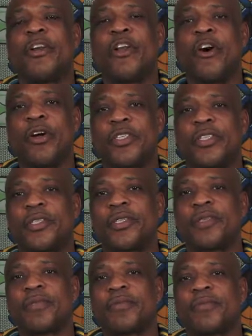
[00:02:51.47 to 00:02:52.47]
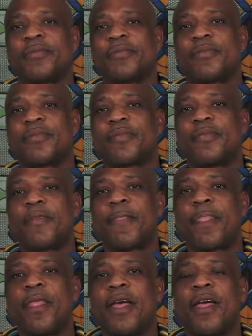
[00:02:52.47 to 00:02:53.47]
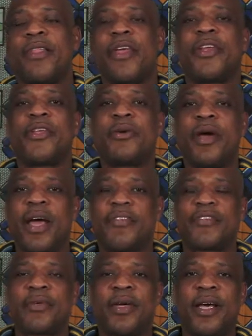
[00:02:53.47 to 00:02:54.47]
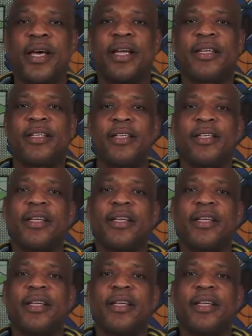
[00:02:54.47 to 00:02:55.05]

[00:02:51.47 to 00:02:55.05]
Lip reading: not. And then you have to add